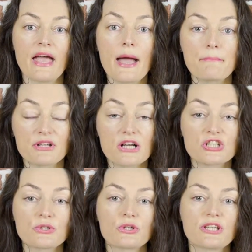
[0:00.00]

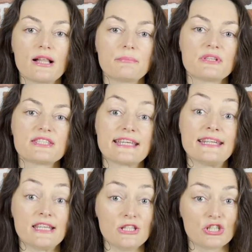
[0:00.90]
Production curtailments in
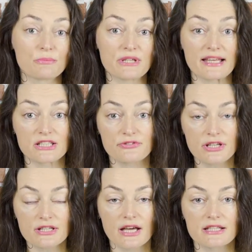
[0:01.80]
Egypt and
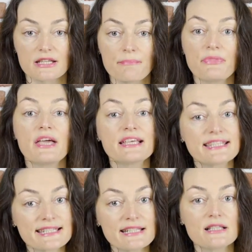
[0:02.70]
Trinidad
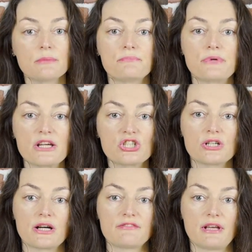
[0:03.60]
still
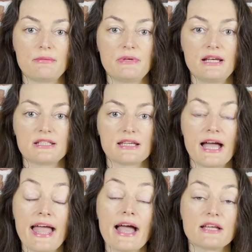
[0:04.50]
pressure
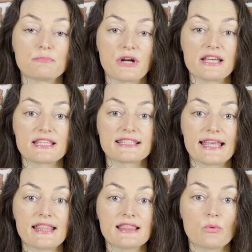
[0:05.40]
availability and prices
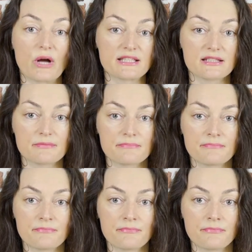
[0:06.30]
in the West.
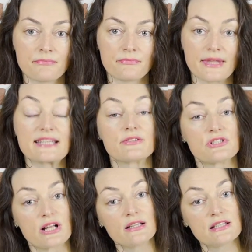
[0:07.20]
As a
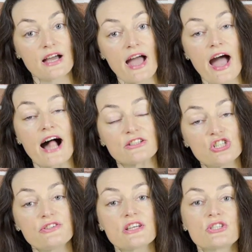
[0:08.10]
result,
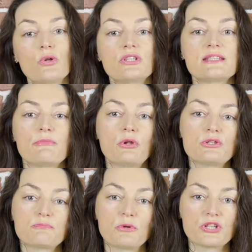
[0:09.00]
Algeria sold a small
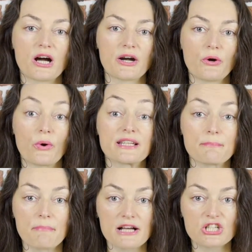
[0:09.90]
spot cargo at
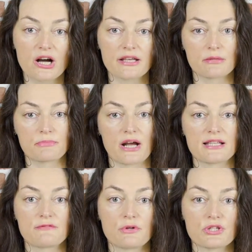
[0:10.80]
much higher
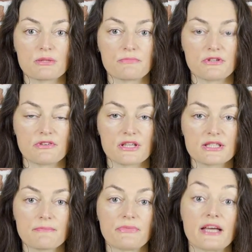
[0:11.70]
price versus
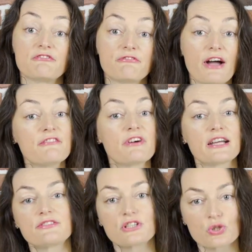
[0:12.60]
previous, at
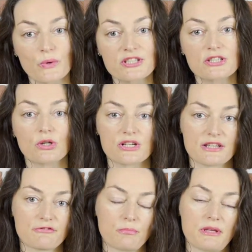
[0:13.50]

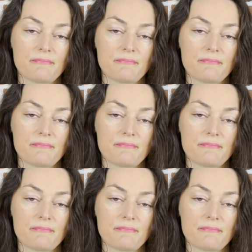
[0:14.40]
$520 FOB.